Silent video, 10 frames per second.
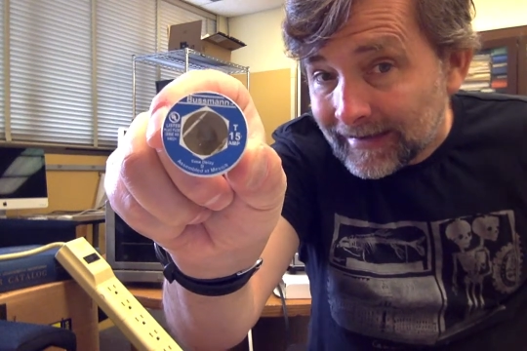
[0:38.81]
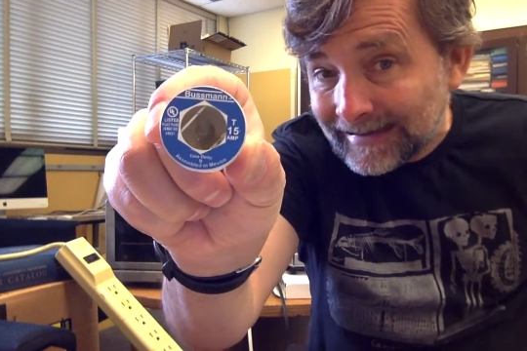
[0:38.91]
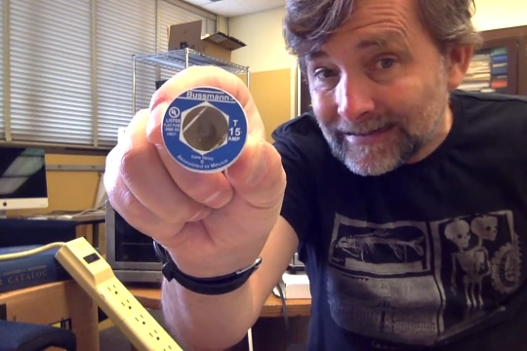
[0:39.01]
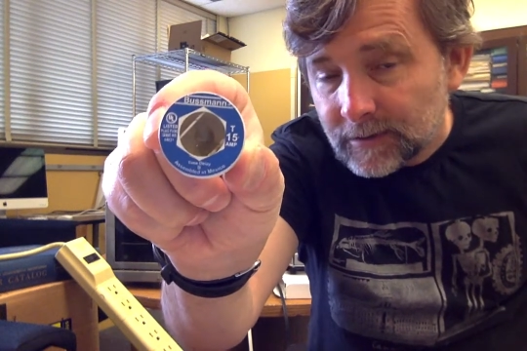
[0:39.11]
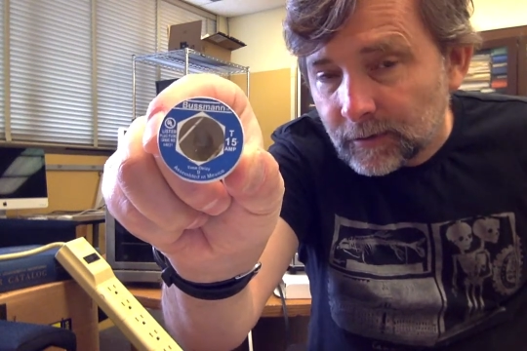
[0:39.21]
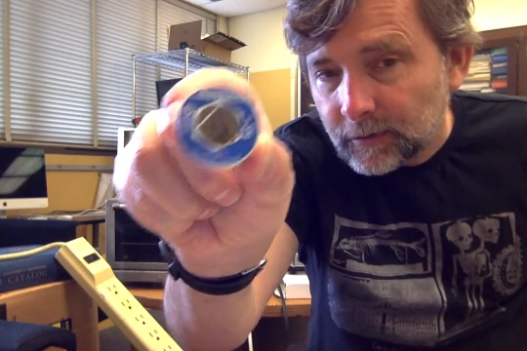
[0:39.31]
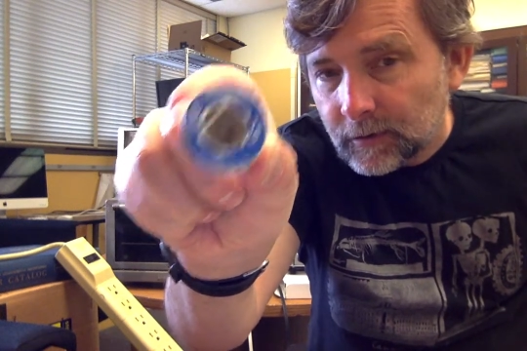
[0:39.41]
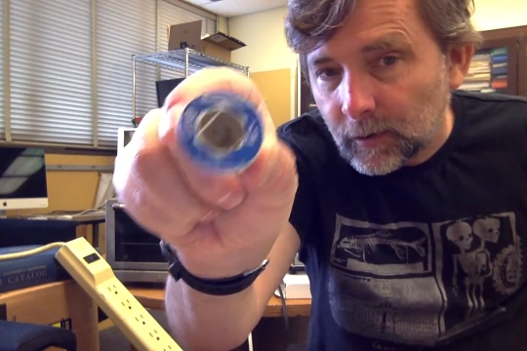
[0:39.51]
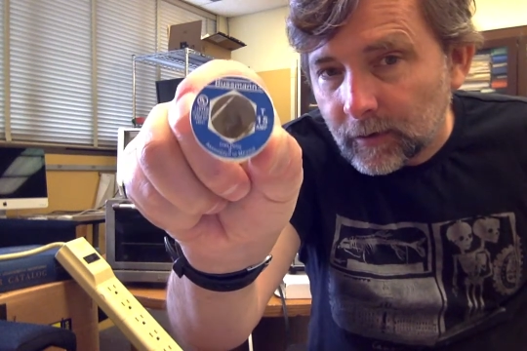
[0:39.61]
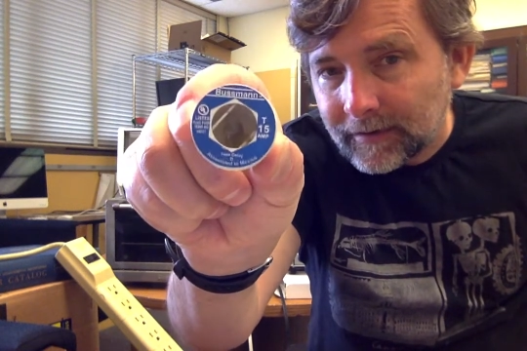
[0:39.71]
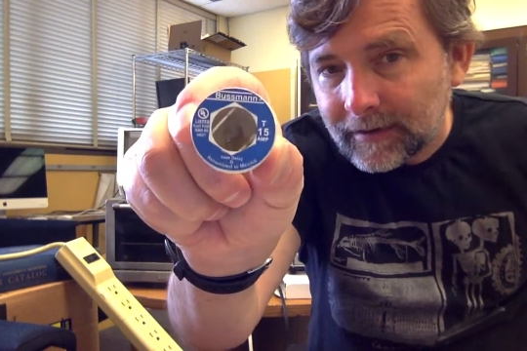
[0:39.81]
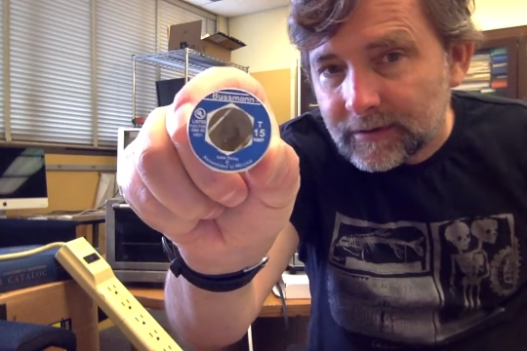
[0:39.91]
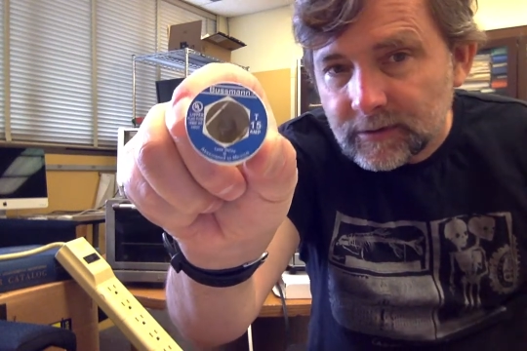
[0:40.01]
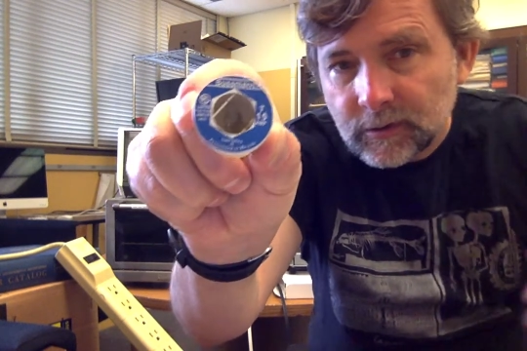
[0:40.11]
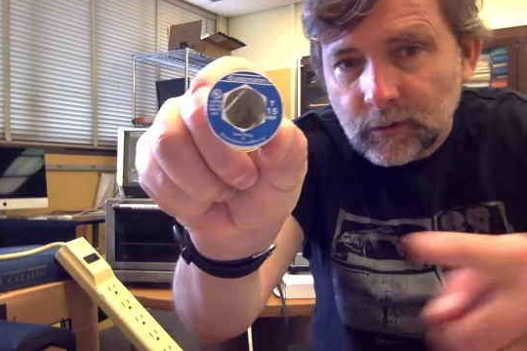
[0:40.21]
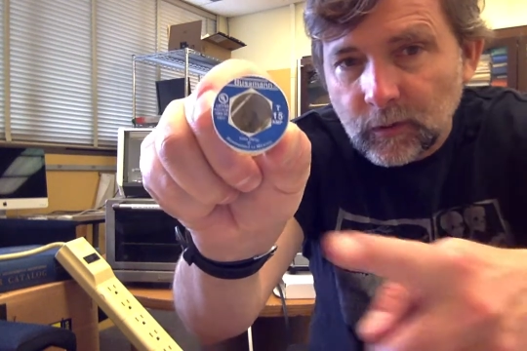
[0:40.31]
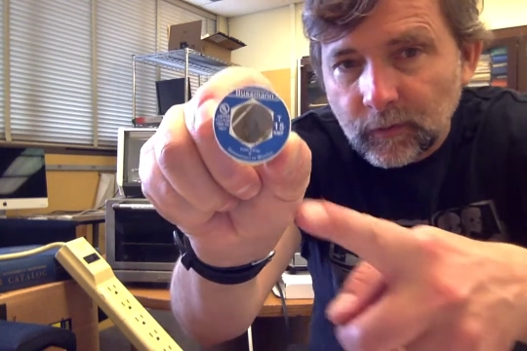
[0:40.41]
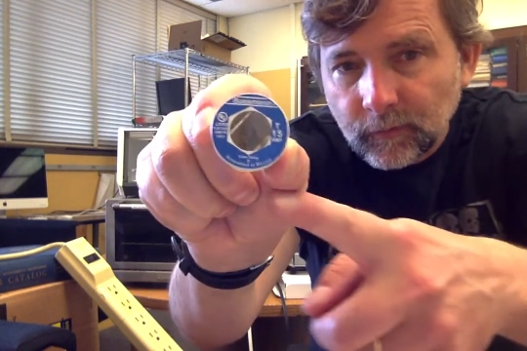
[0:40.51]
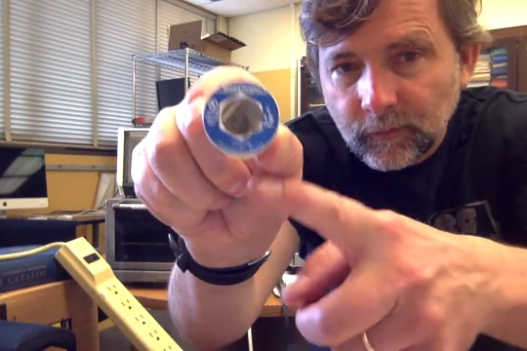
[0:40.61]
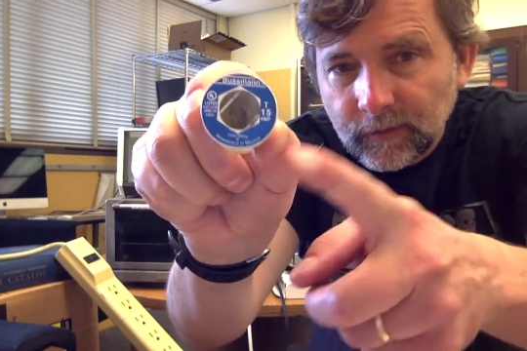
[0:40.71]
until the current gets to
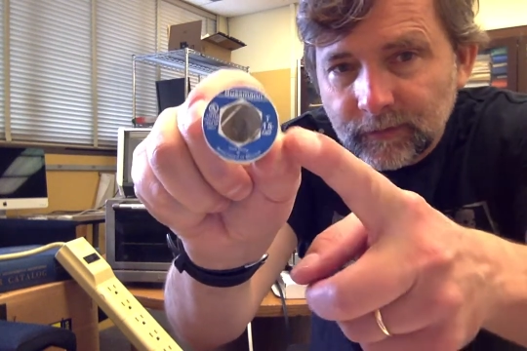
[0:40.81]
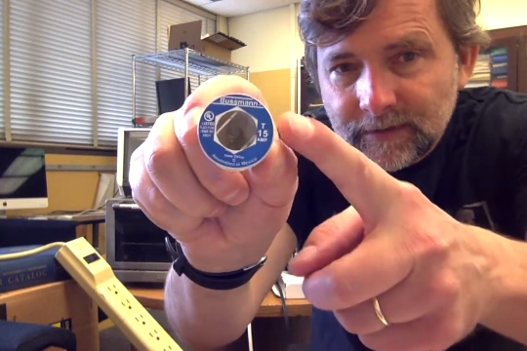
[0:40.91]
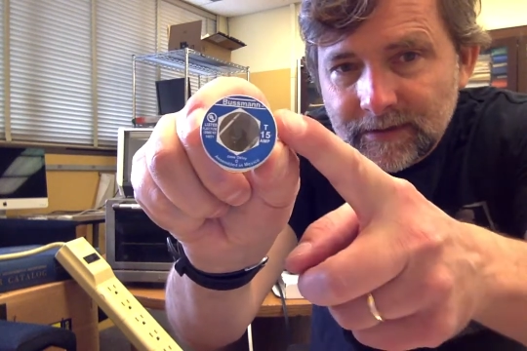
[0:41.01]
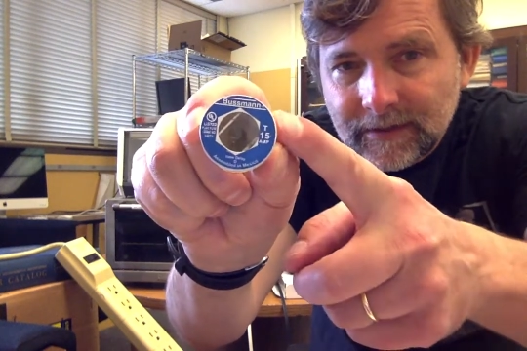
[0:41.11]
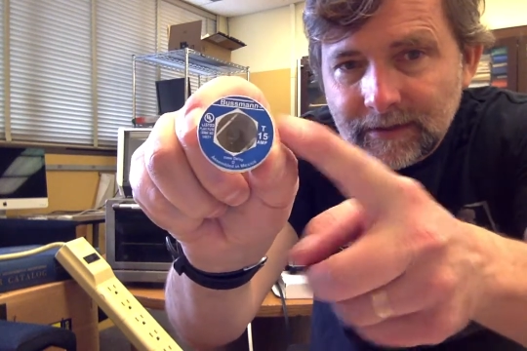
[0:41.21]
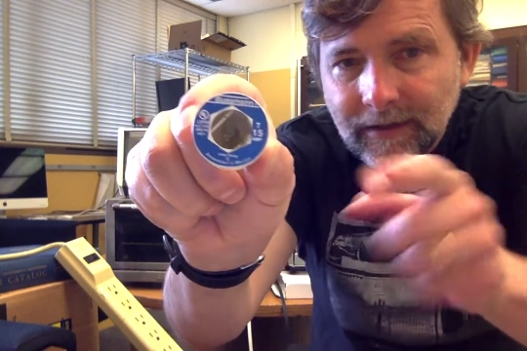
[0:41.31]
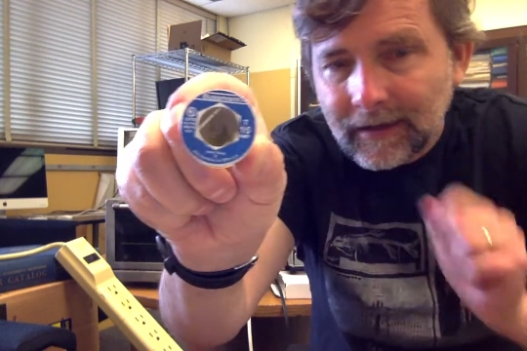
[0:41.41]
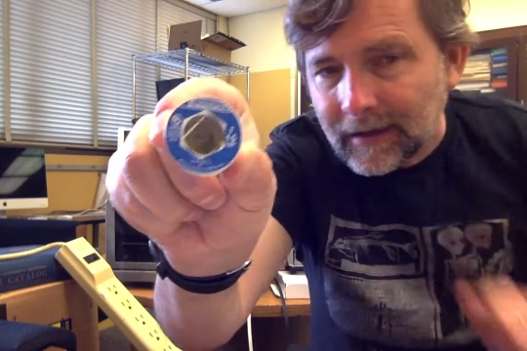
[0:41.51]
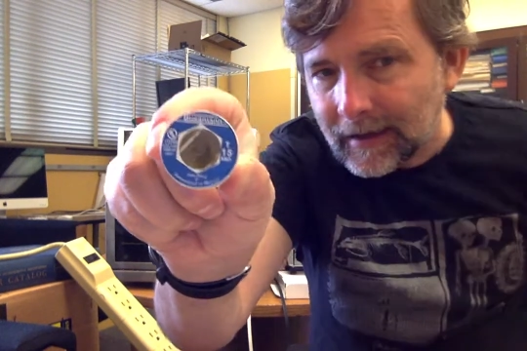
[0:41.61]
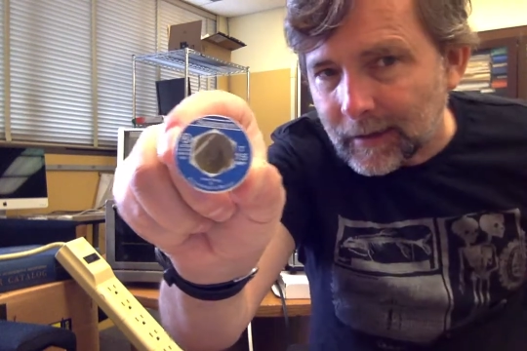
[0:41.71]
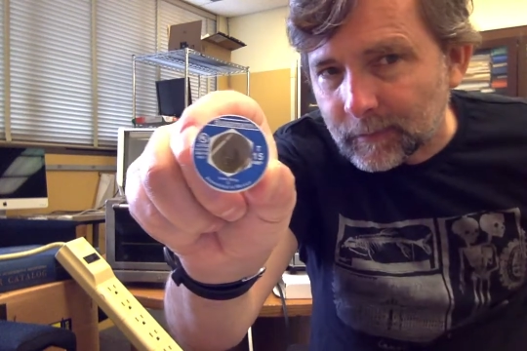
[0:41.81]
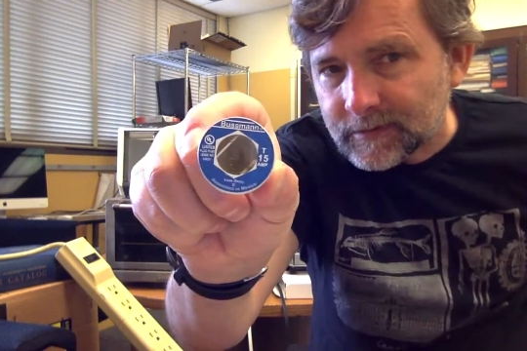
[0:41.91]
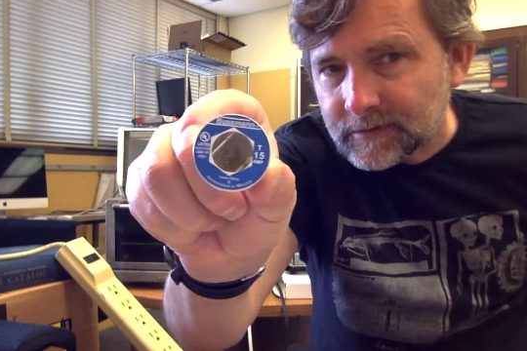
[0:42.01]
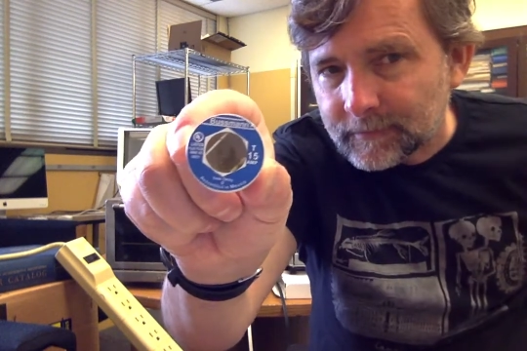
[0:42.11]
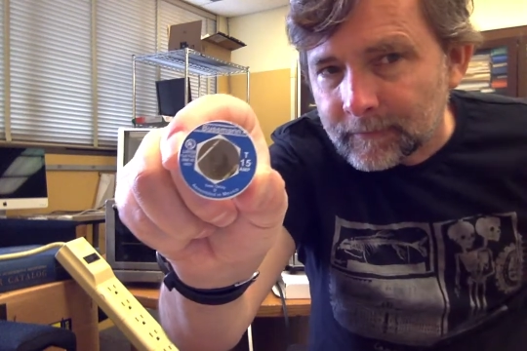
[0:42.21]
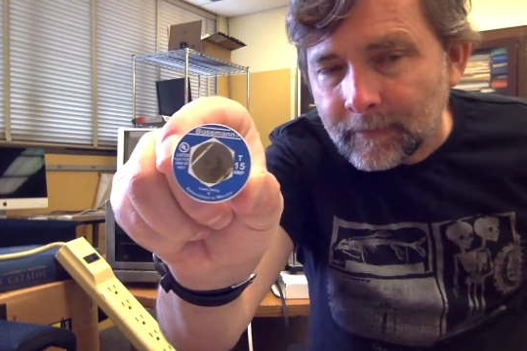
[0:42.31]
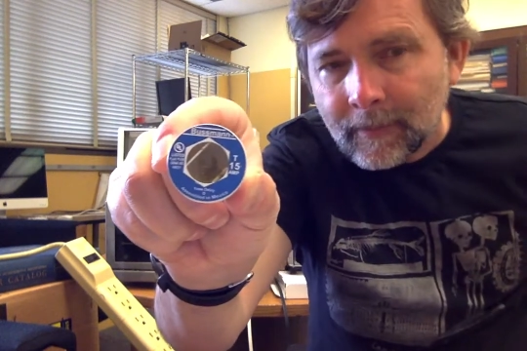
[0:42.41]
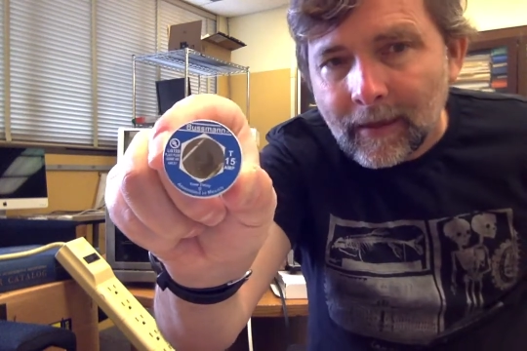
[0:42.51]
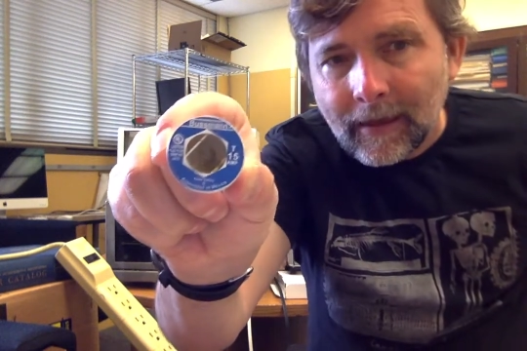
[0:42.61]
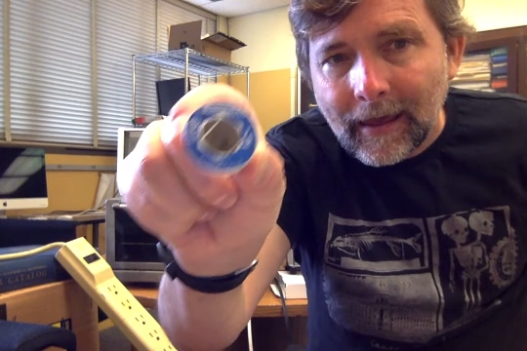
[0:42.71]
15 amps.
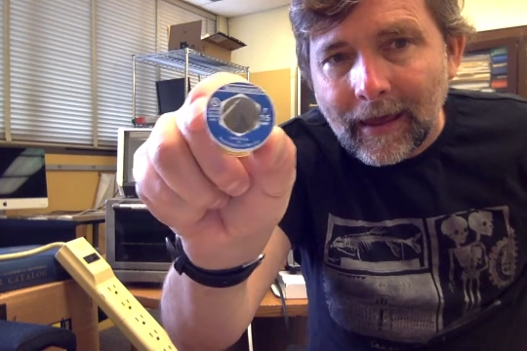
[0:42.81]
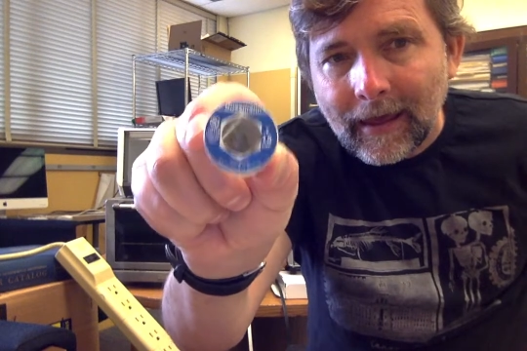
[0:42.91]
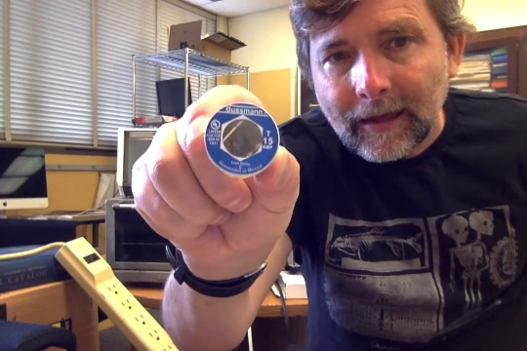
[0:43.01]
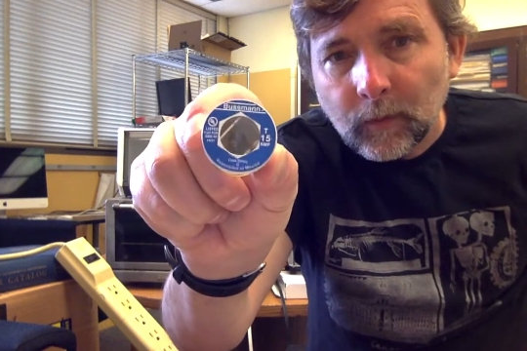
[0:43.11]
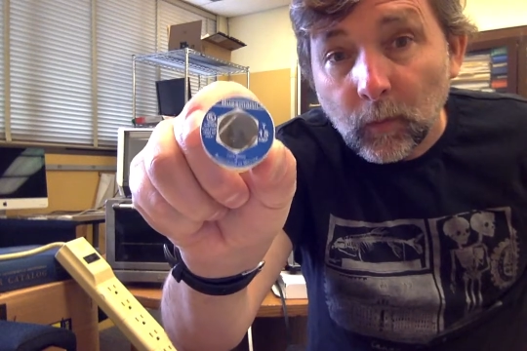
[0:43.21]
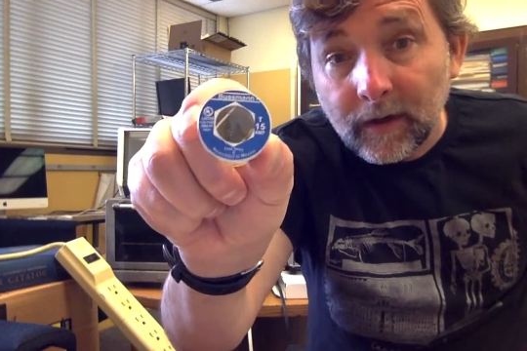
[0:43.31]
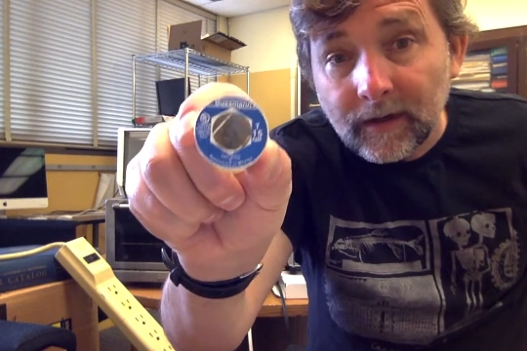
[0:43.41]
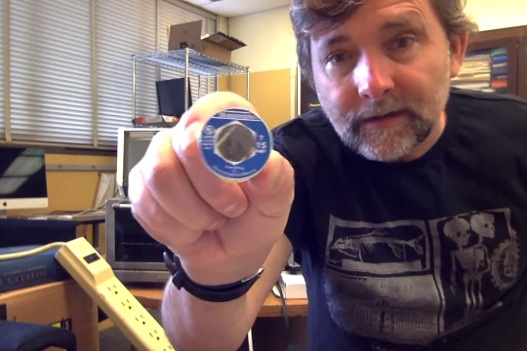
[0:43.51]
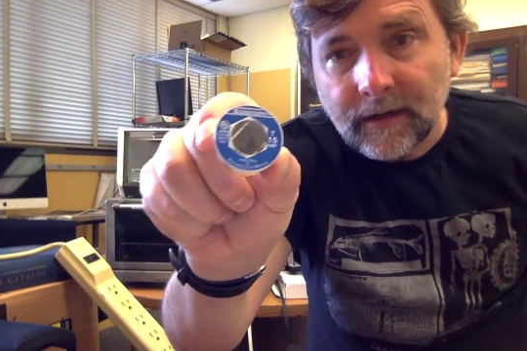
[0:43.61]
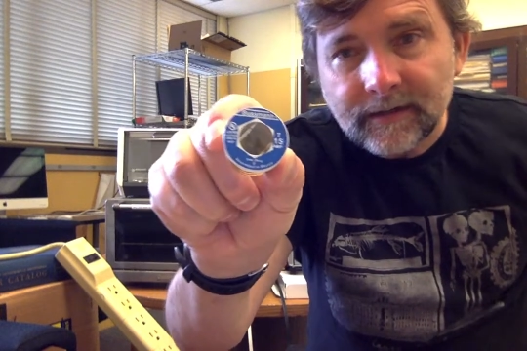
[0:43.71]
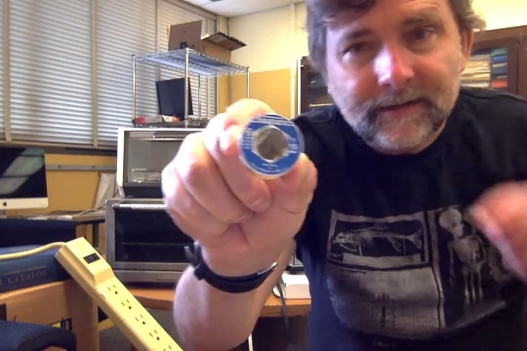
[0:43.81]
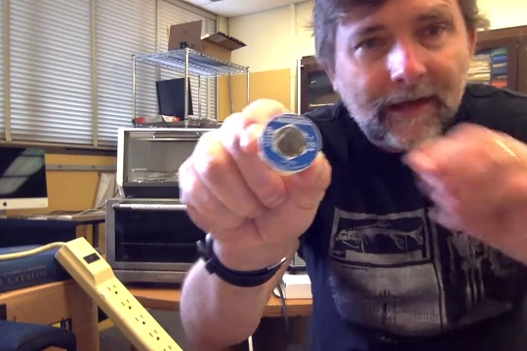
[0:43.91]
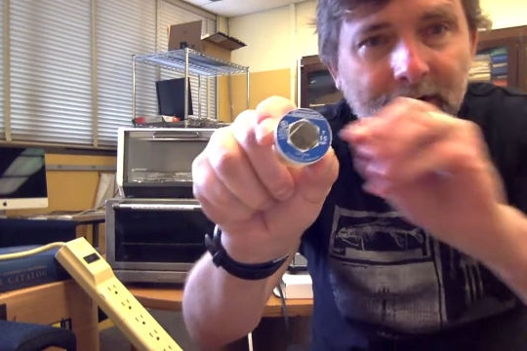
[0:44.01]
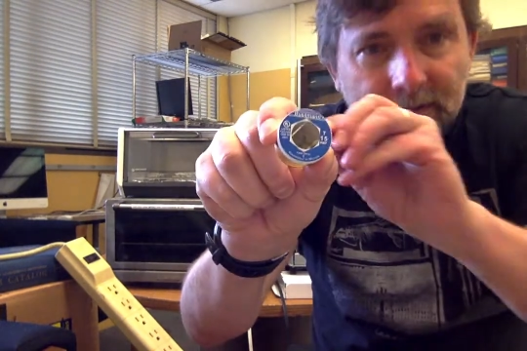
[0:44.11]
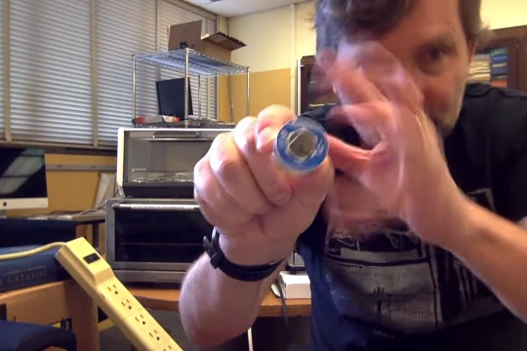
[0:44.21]
And when it does, that